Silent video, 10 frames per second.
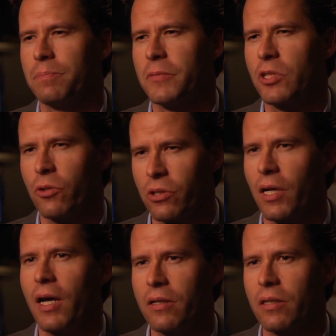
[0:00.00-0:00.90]
social
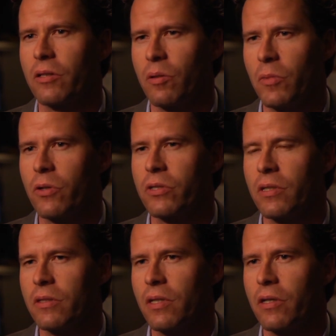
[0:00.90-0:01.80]
conduct, their
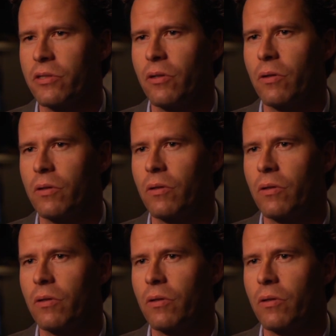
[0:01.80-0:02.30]
emotions that are so